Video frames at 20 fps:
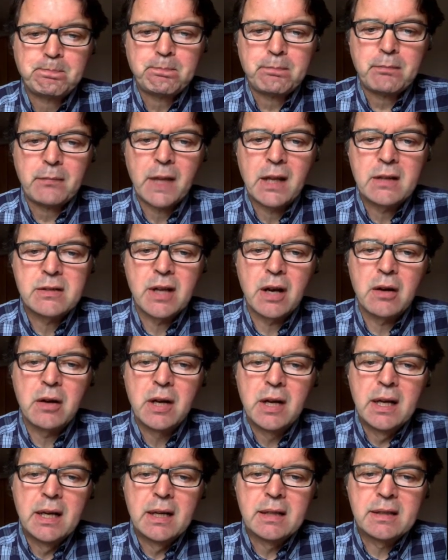So
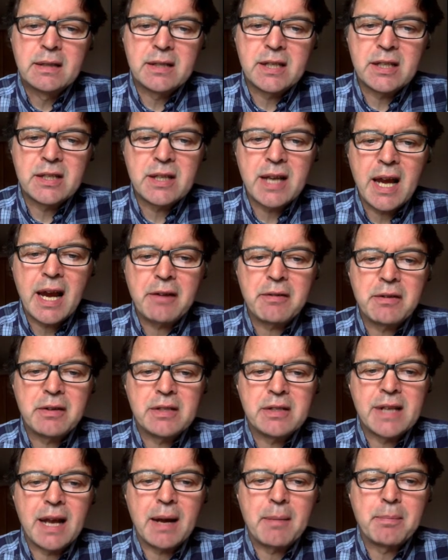decision areas
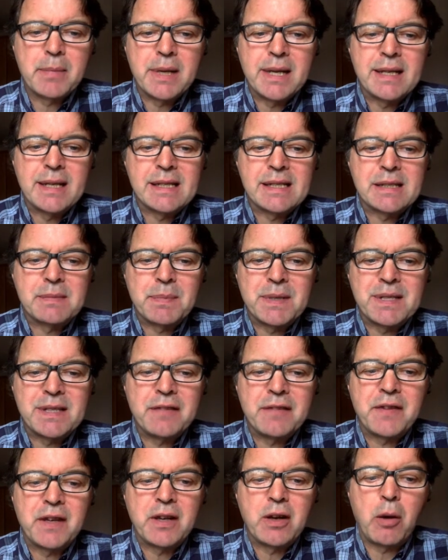can be
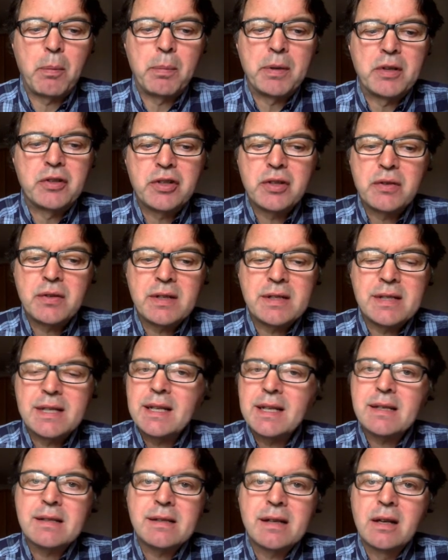specific
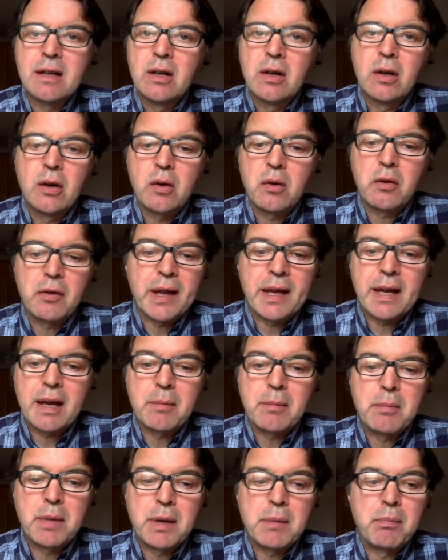opportunities or they
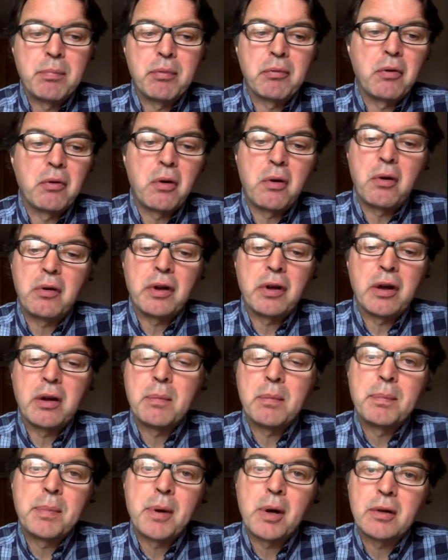can be broader
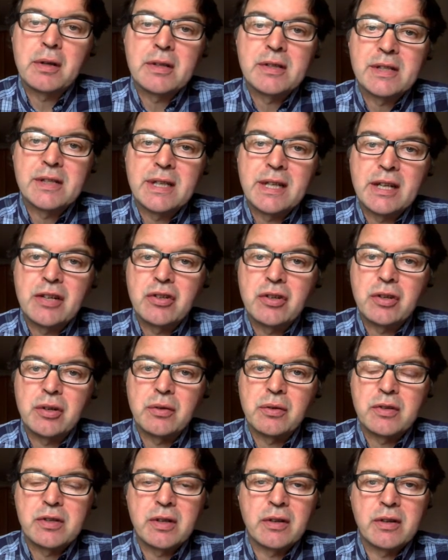policy
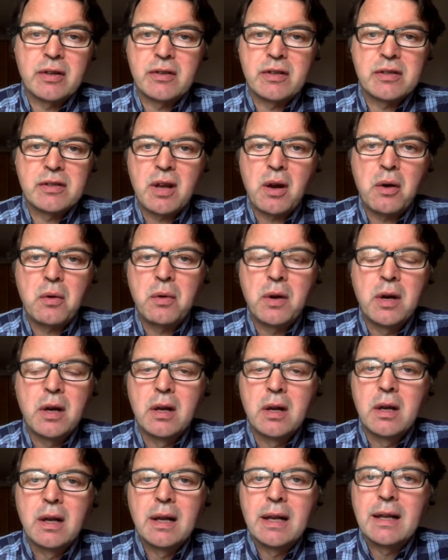issues, so that there's no
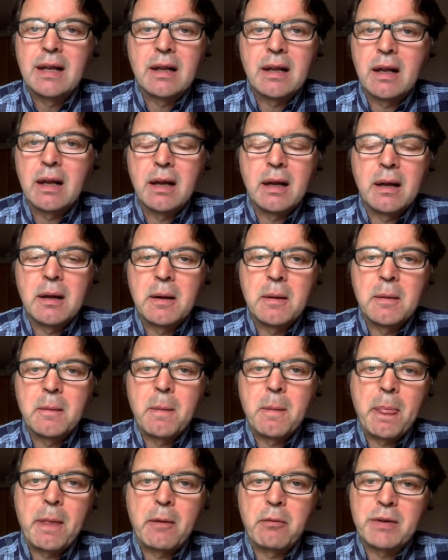
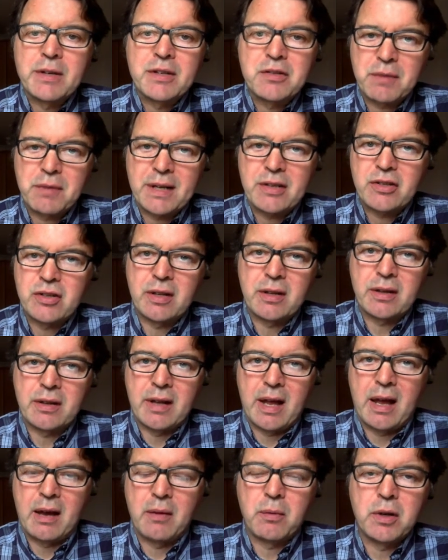restriction
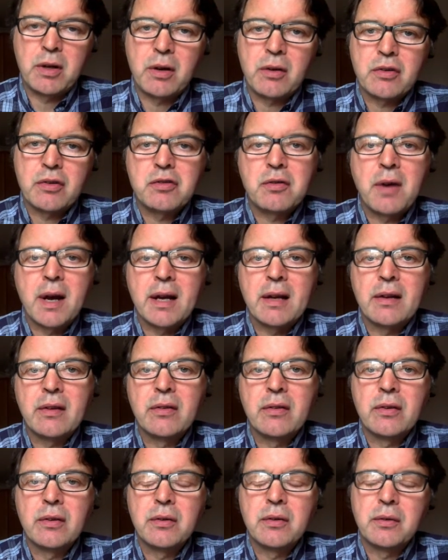there. We're not trying
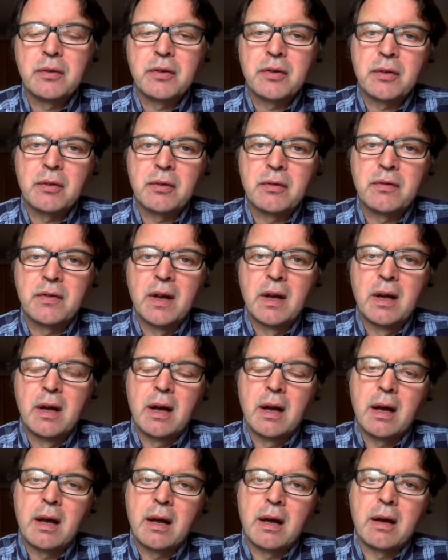to sort of
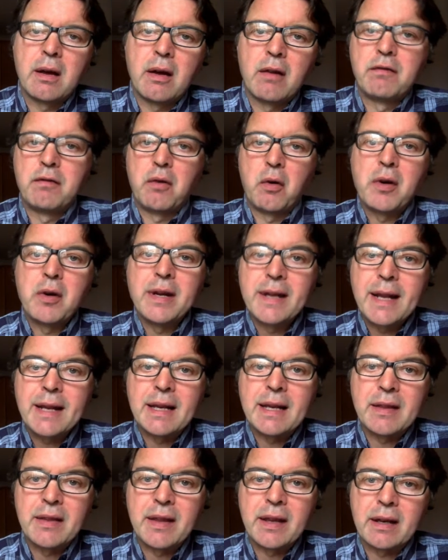avoid
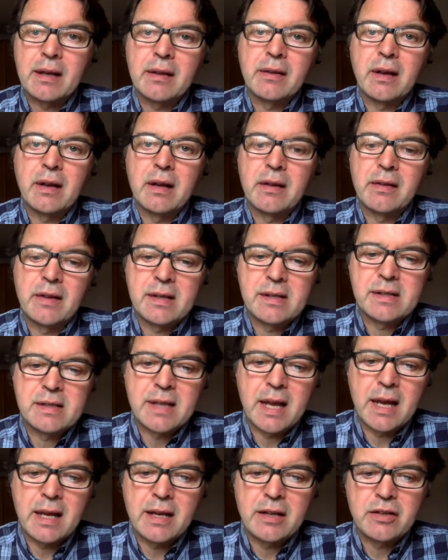anything at this
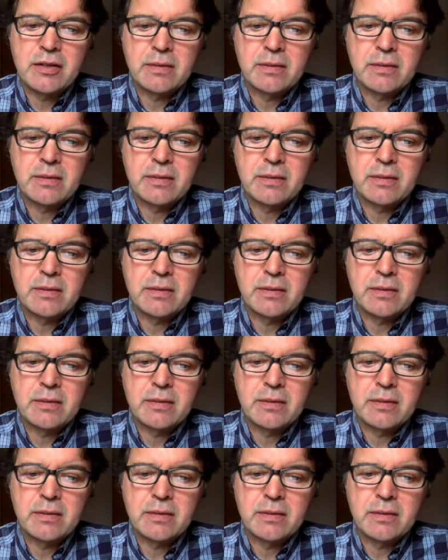stage.